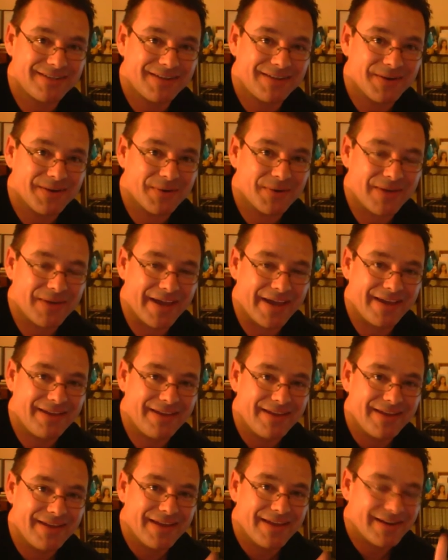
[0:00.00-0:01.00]
Okay,
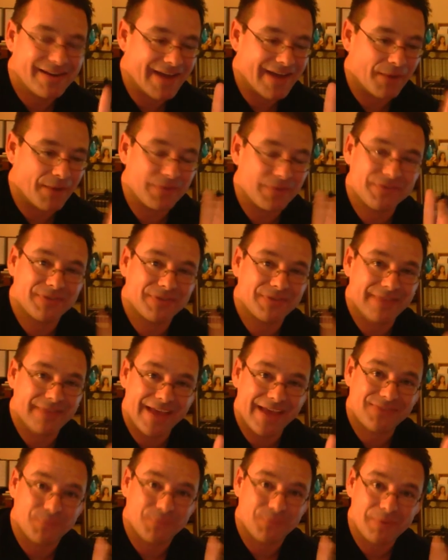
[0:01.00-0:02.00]
now
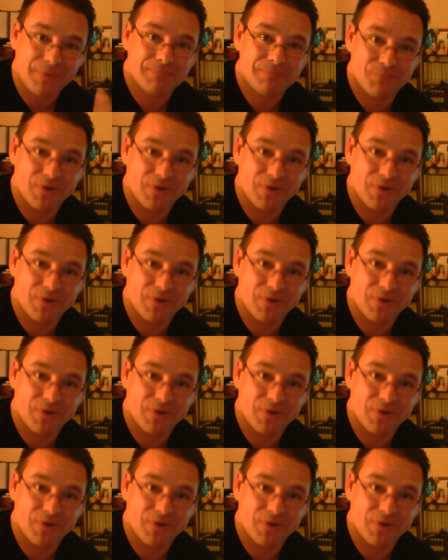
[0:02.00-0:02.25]
that's what